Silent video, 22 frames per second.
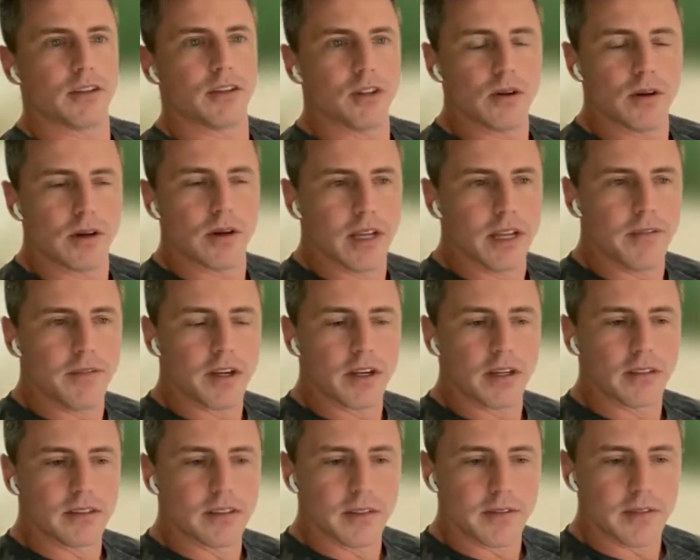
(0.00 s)
you have to do it
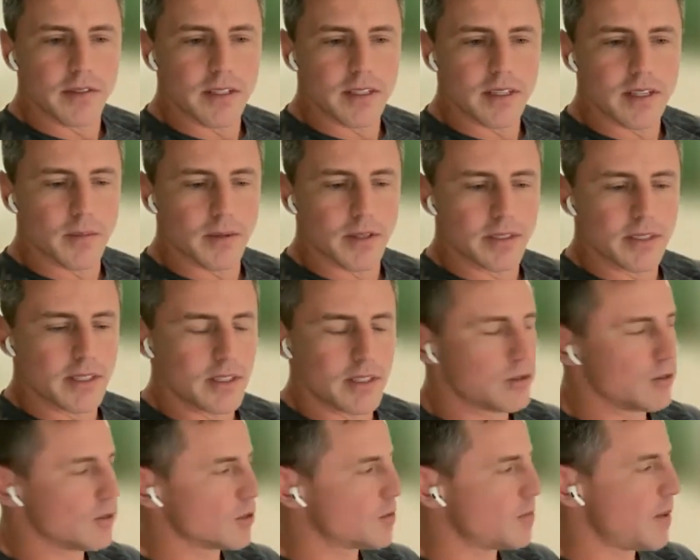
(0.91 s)
if you're going to deliver it to
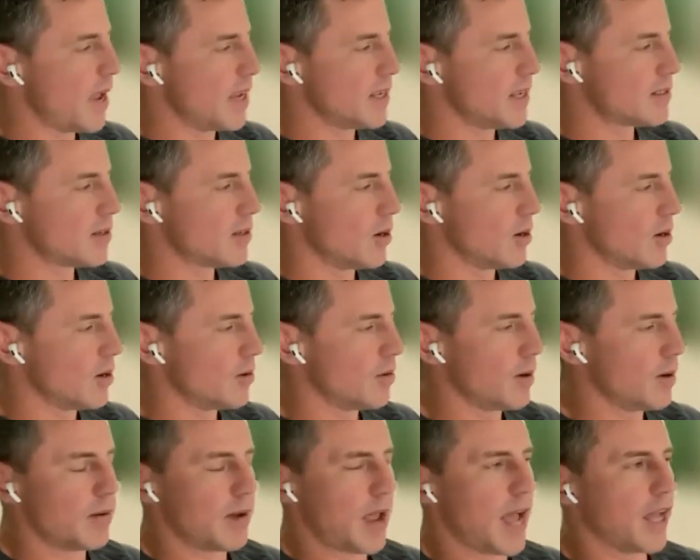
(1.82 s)
someone in digital space.
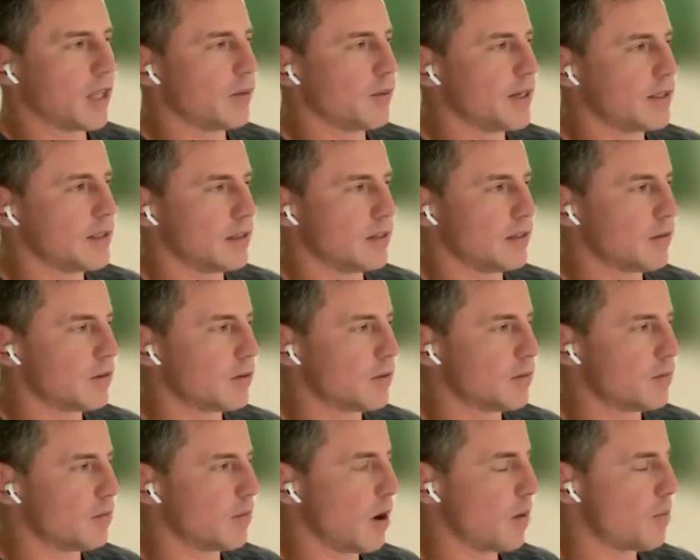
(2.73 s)
So how do I
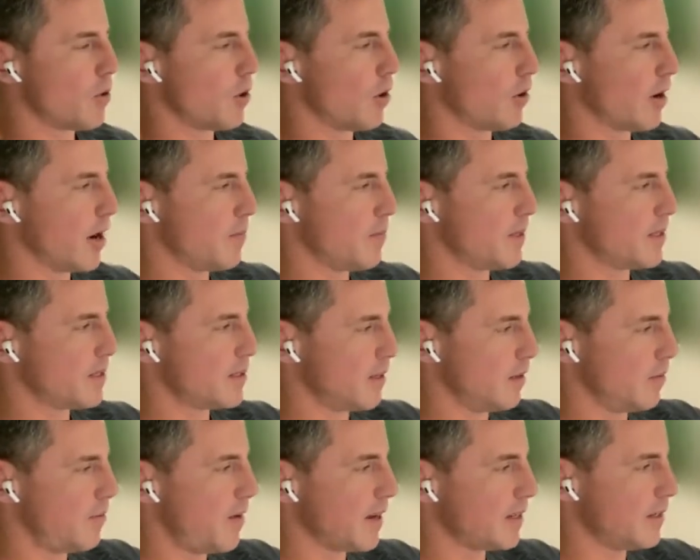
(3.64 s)
deliver a program
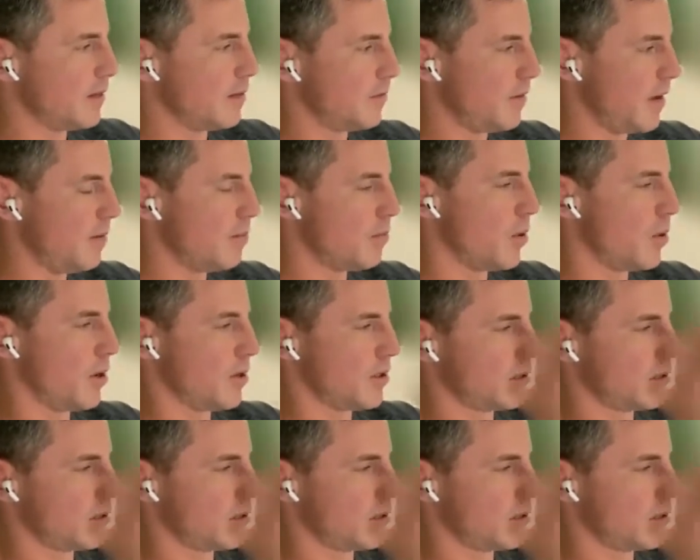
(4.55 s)
that's effective